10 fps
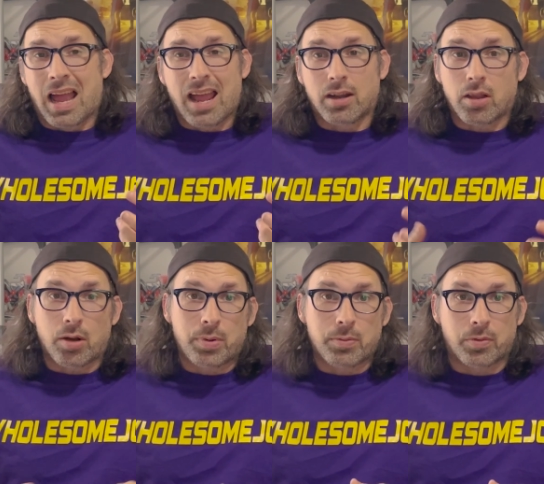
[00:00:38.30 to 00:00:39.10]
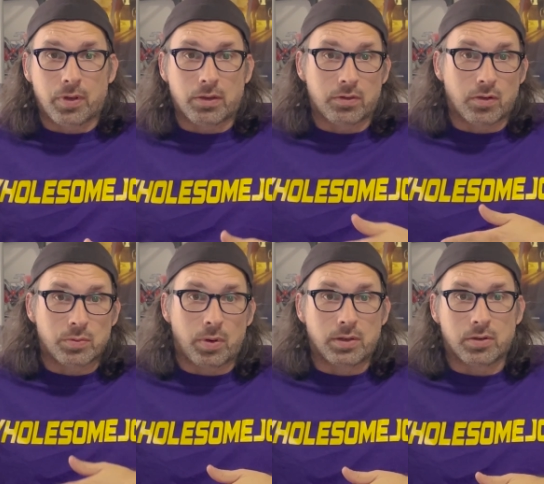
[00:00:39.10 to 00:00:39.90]
And a lot of people think that those
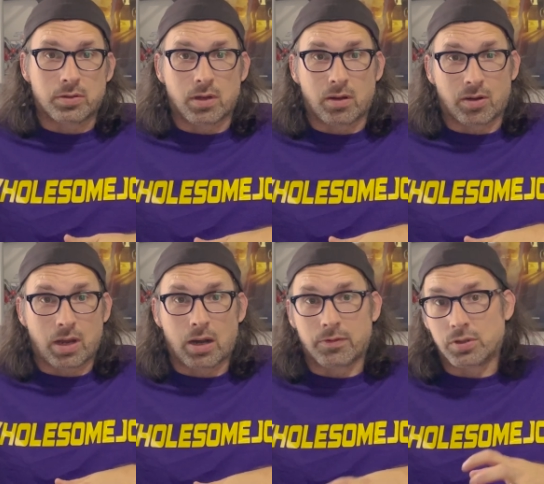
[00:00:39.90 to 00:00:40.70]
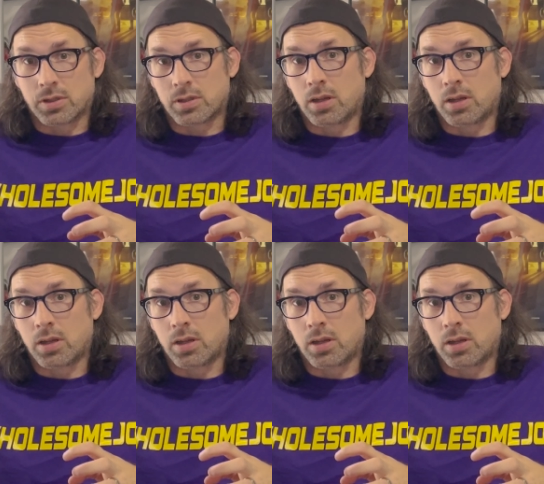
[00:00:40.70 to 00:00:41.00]
printers are kind of just,